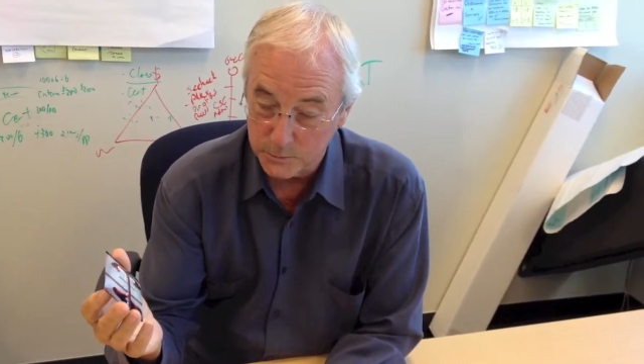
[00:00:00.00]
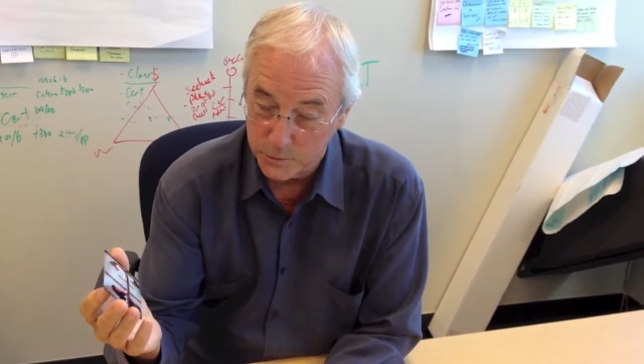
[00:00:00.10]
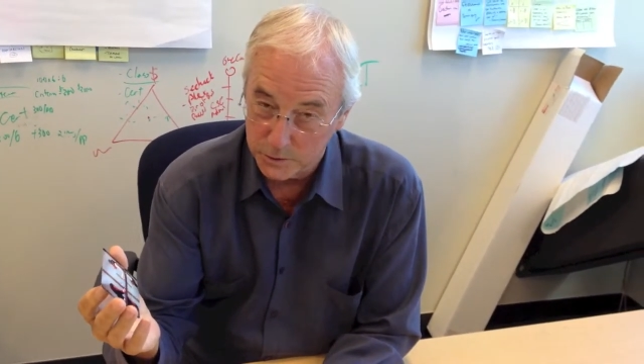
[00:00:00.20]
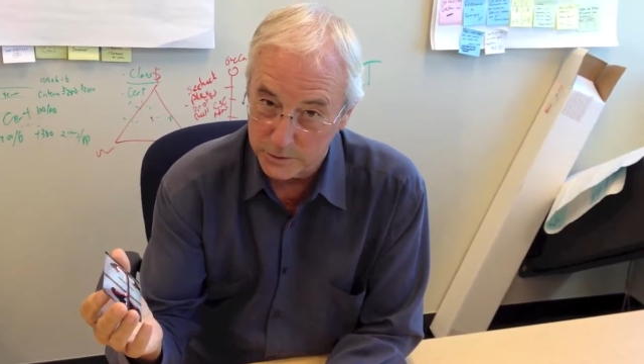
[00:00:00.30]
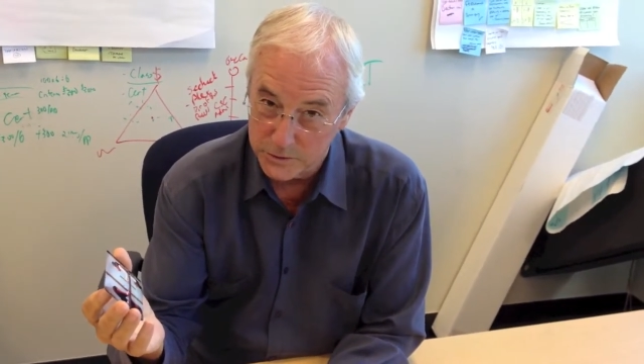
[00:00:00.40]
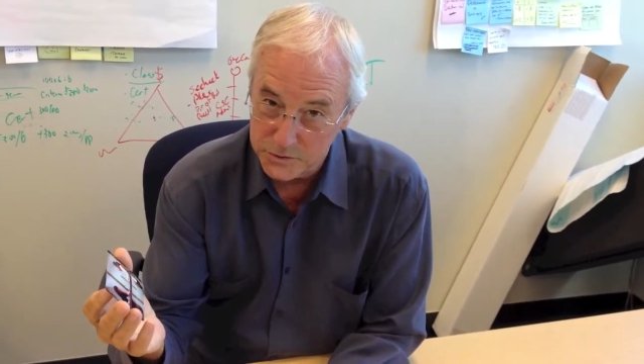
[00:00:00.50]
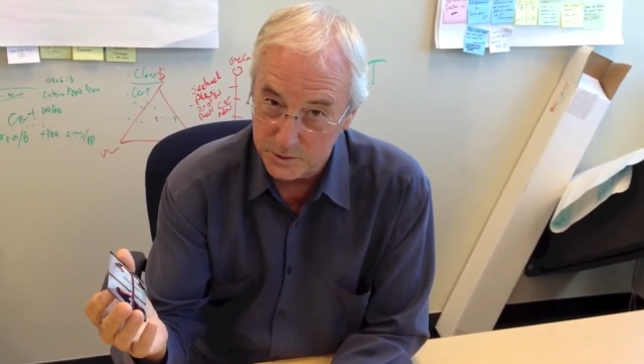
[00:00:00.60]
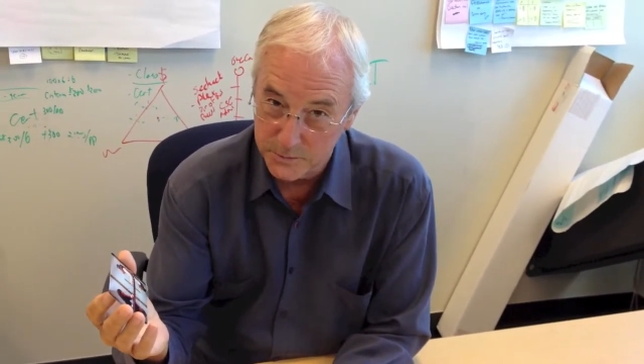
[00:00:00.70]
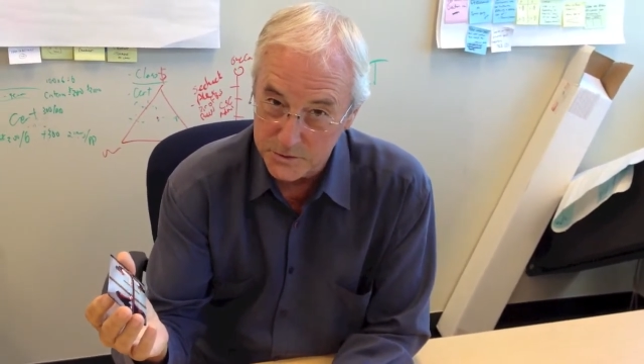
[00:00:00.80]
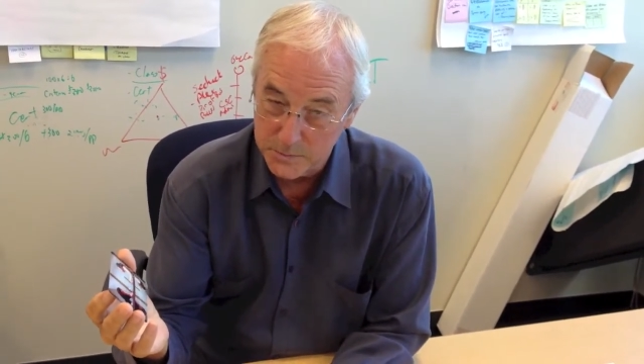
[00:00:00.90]
real
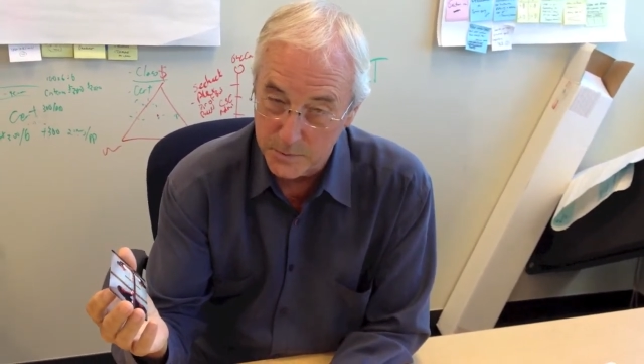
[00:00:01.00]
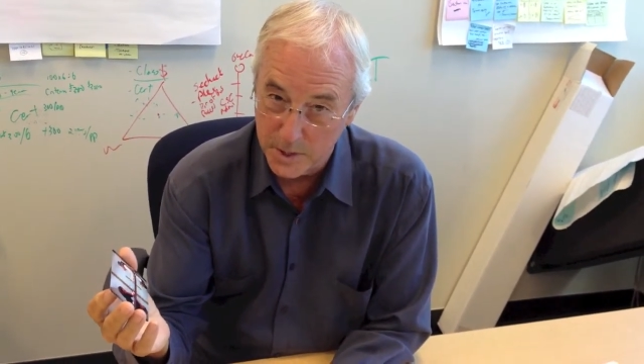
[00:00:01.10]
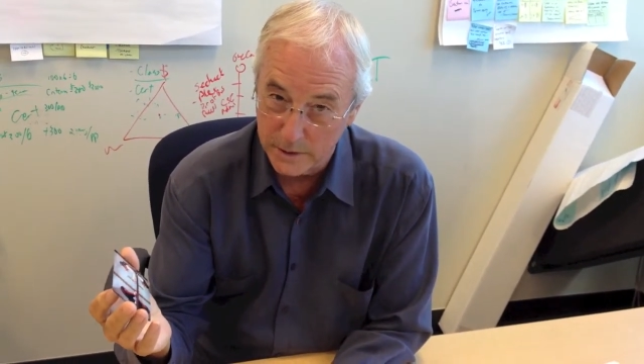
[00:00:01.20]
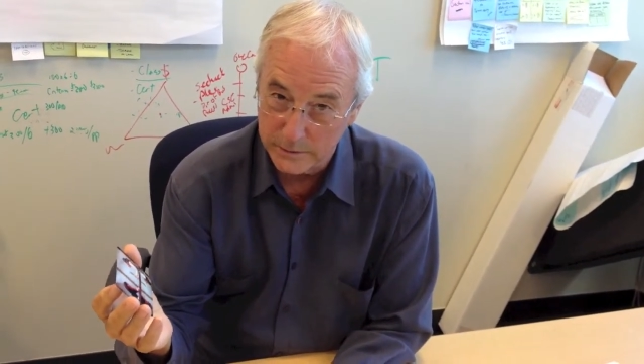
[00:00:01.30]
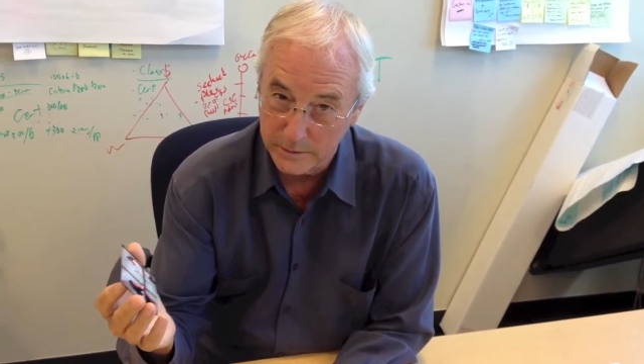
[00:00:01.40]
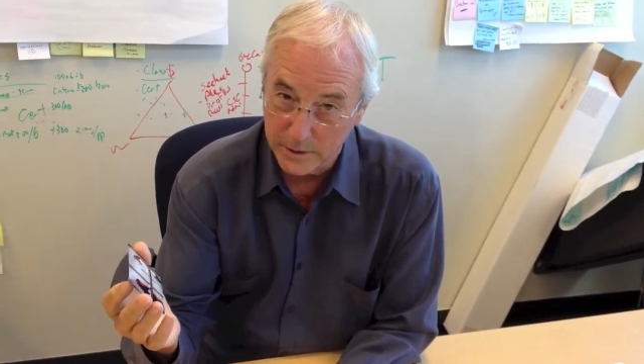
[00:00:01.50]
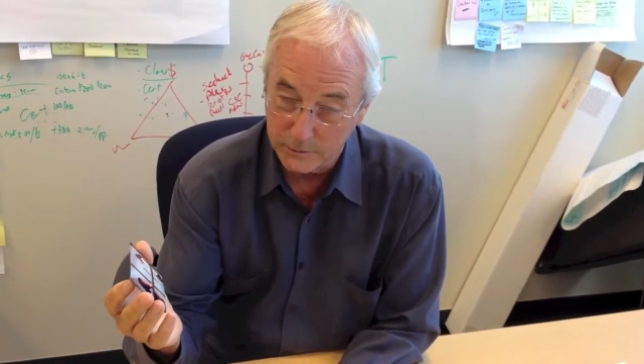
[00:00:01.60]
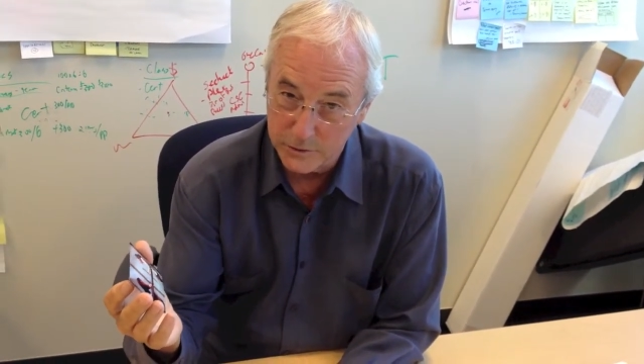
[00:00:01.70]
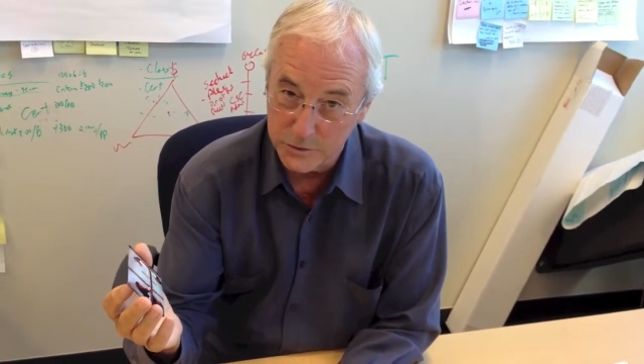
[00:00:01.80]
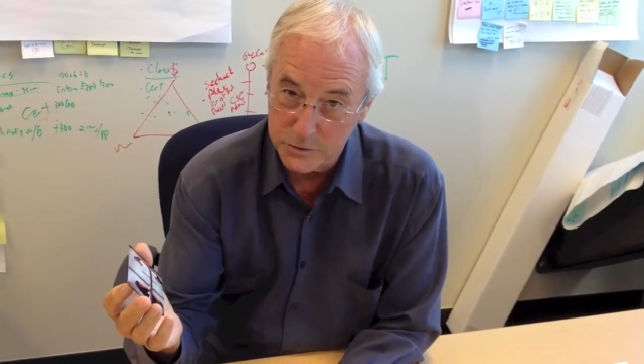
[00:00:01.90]
leadership, is about how
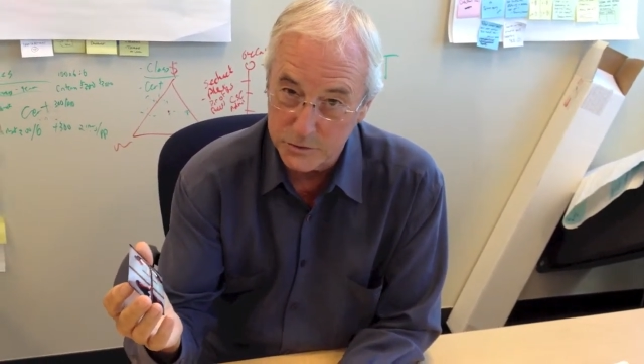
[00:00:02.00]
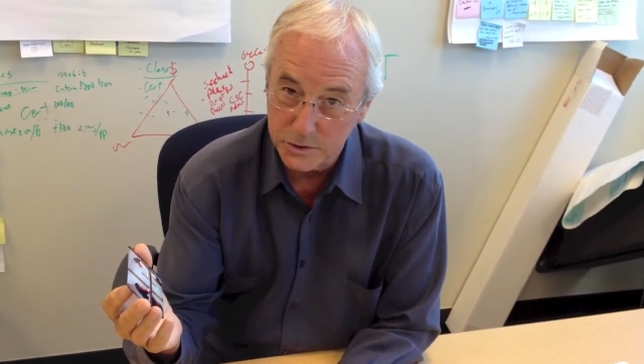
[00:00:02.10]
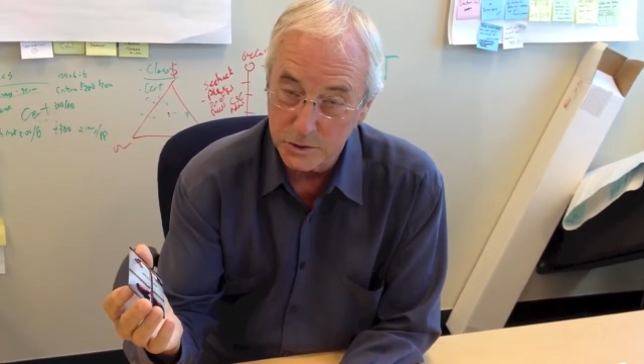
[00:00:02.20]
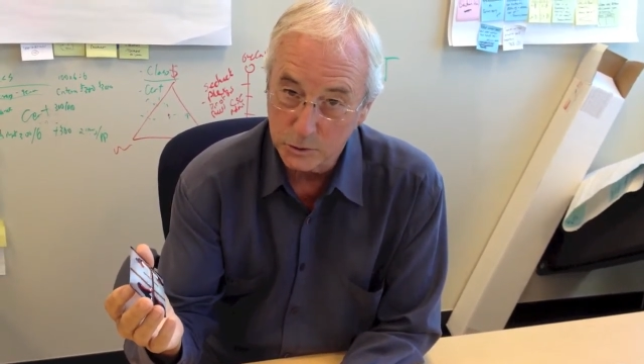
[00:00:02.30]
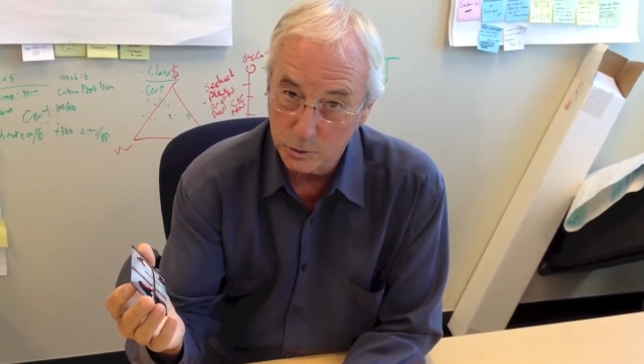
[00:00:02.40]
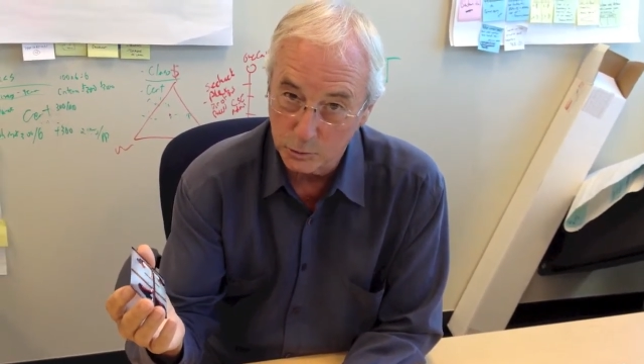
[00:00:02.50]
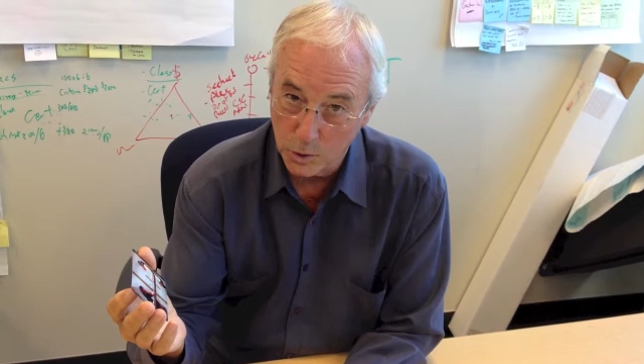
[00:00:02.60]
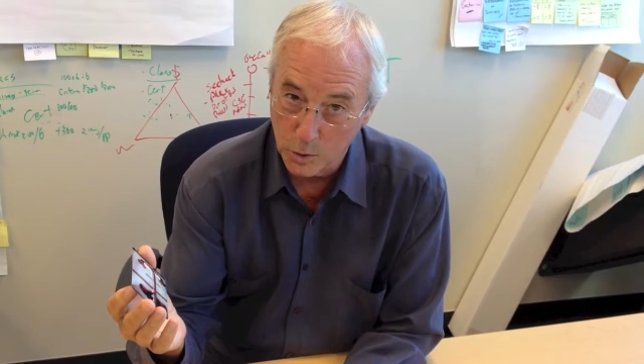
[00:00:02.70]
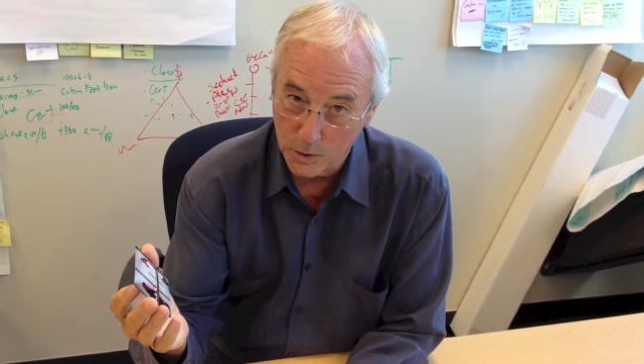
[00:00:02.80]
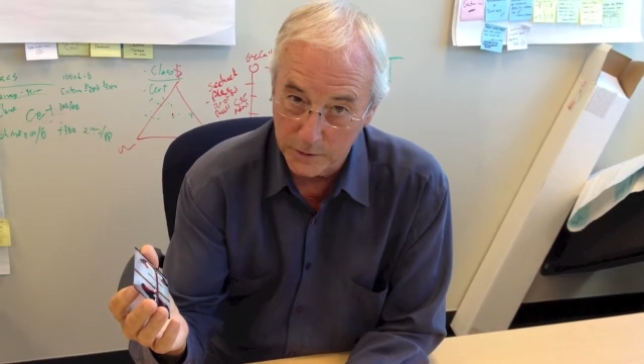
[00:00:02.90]
leaders
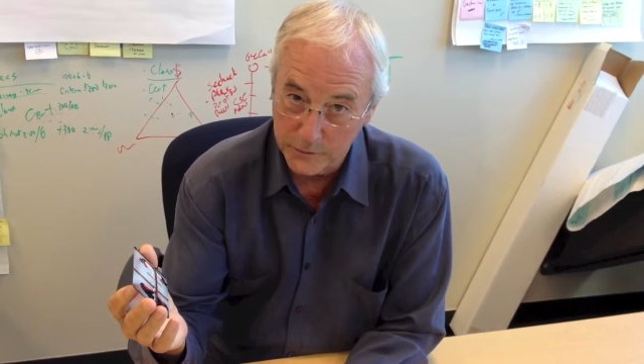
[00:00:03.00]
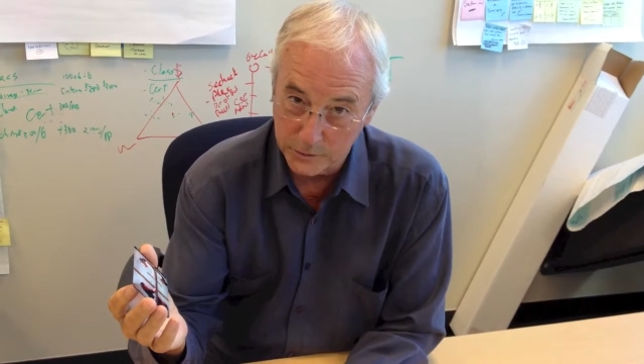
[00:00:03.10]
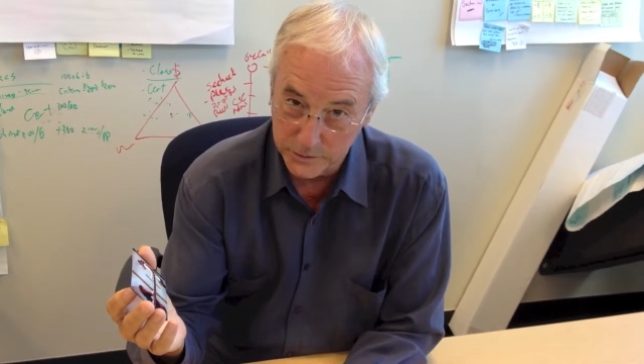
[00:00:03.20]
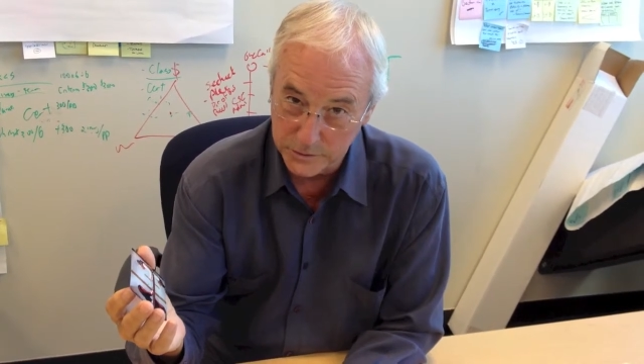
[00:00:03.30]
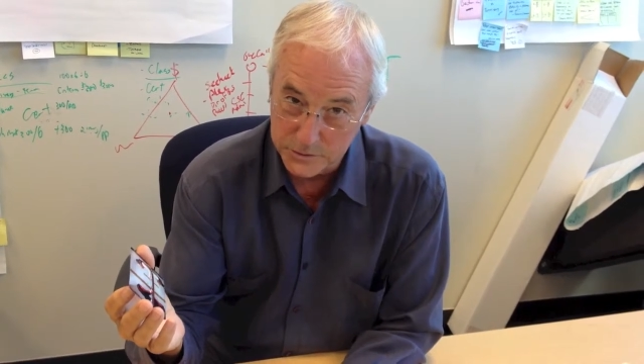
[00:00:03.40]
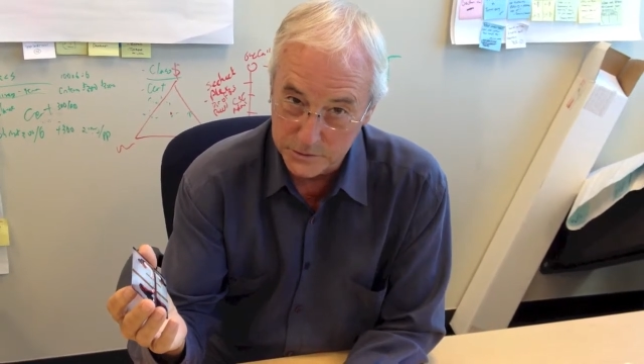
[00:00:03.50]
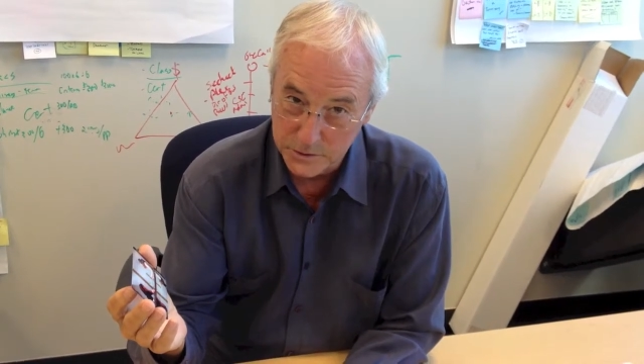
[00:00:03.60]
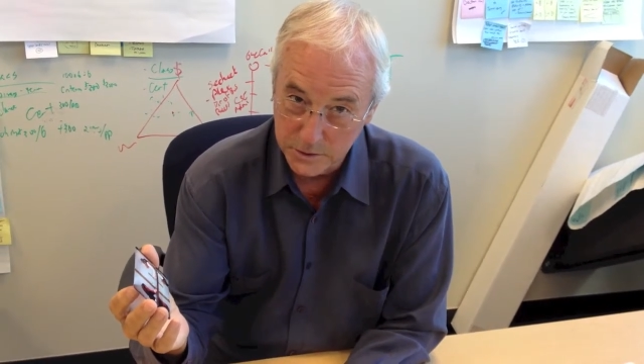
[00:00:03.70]
grow other leaders,